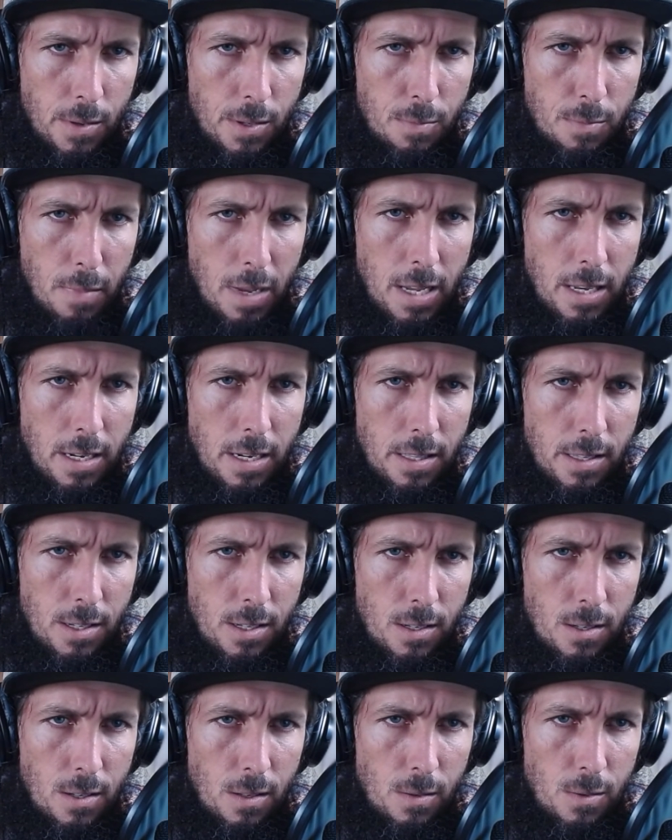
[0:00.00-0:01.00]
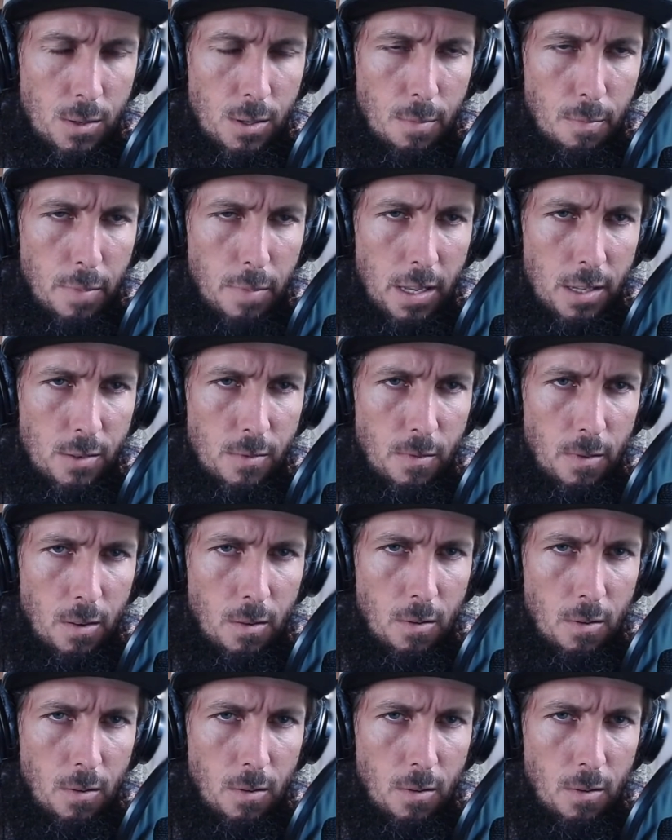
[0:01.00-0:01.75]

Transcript: is maintenance solution best for